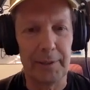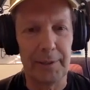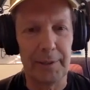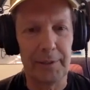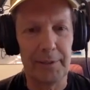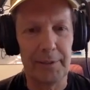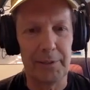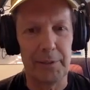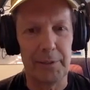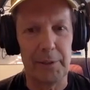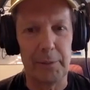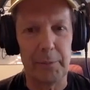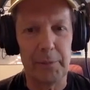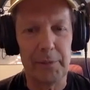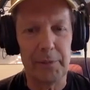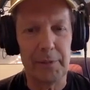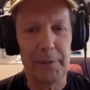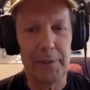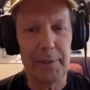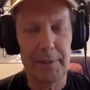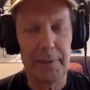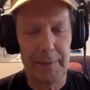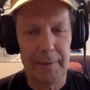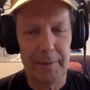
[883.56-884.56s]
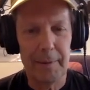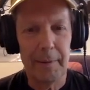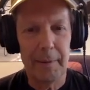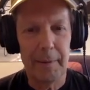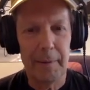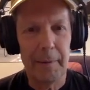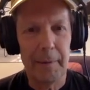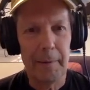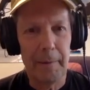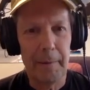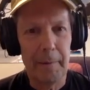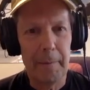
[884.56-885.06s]
So, oh yeah, those mad
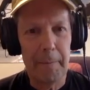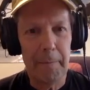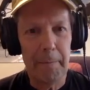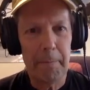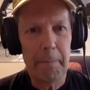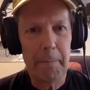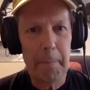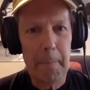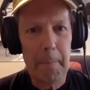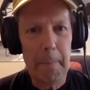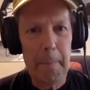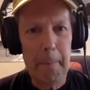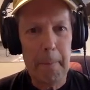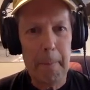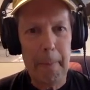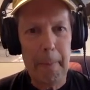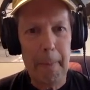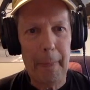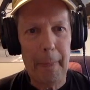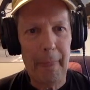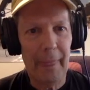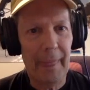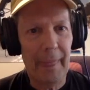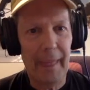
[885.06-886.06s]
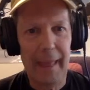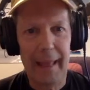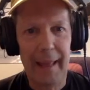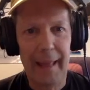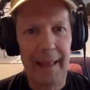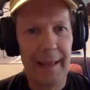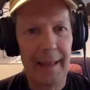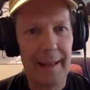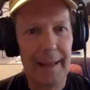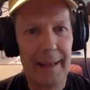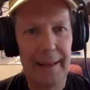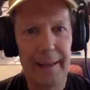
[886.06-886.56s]
scientists at One Up,
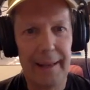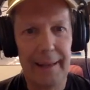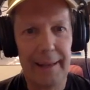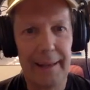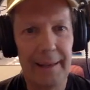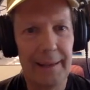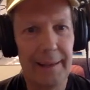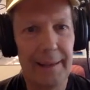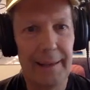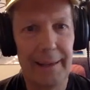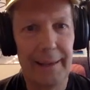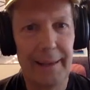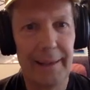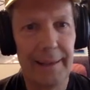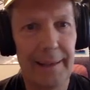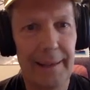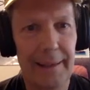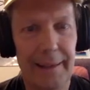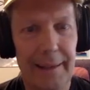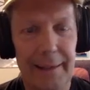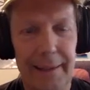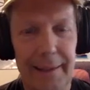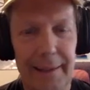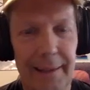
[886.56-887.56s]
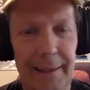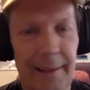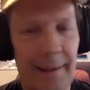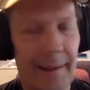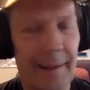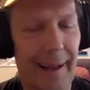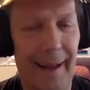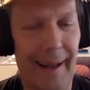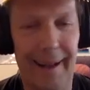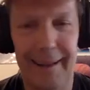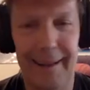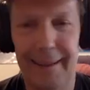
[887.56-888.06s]
they're
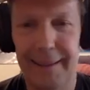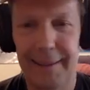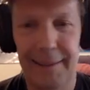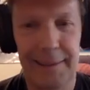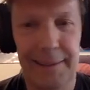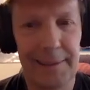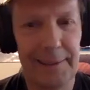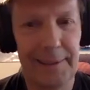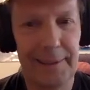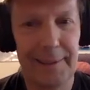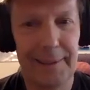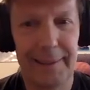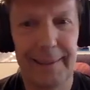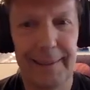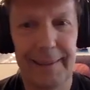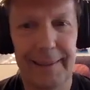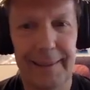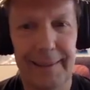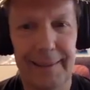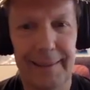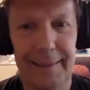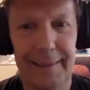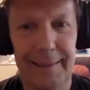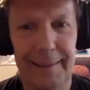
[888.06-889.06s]
good. I like those guys.